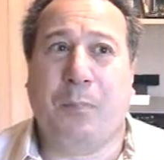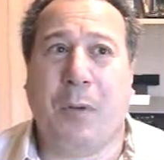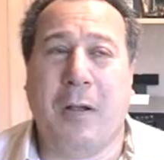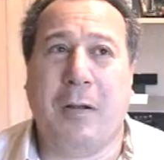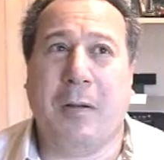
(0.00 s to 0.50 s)

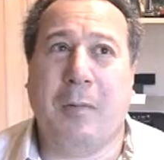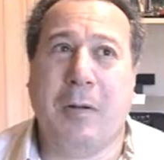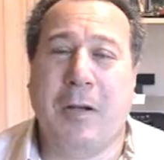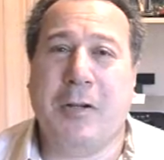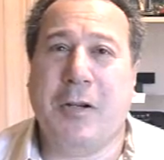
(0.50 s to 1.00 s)
But
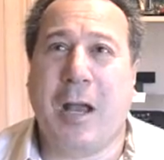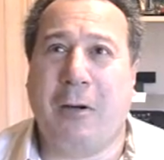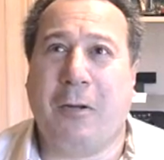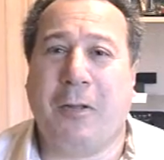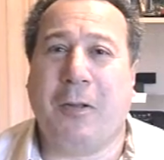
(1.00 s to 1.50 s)
in
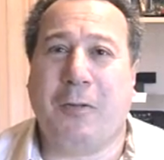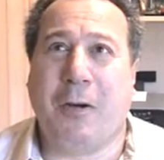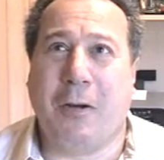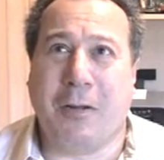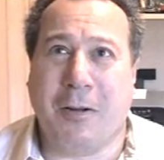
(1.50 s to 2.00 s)
general, there's
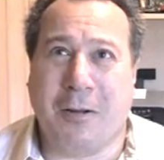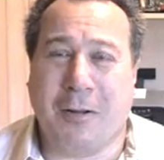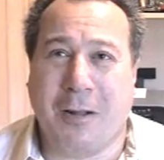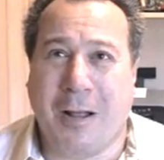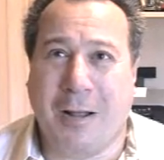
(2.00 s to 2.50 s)
very
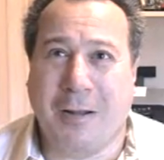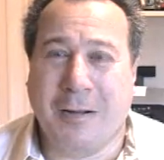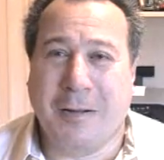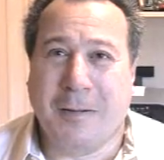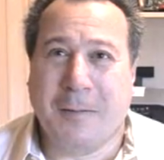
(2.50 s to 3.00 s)
little
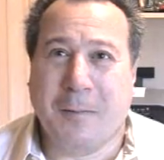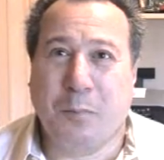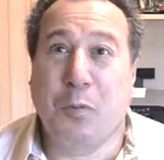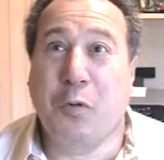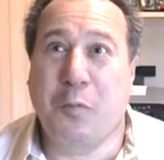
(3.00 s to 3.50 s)

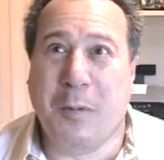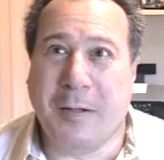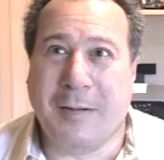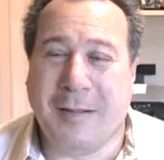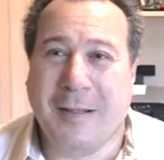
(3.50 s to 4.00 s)

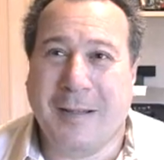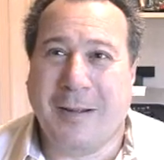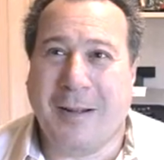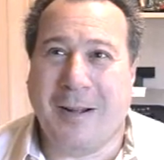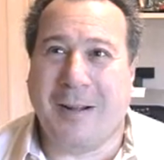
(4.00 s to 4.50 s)
movement,
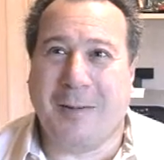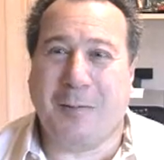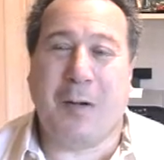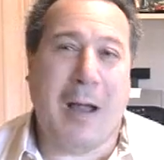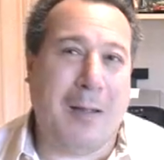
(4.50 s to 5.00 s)

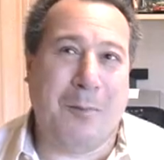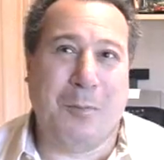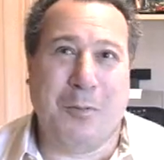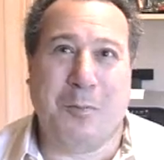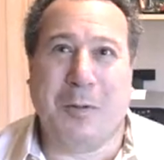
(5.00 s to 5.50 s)
violent
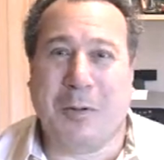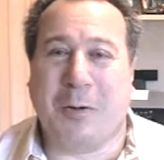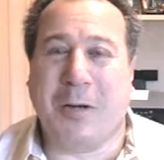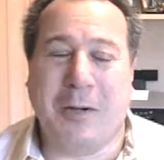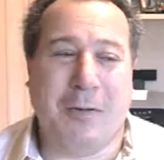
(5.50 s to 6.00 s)
movement,
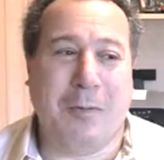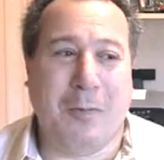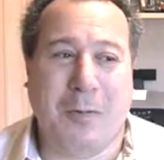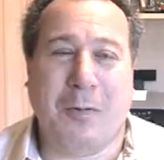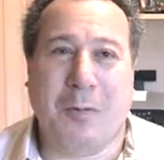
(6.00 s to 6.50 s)
or even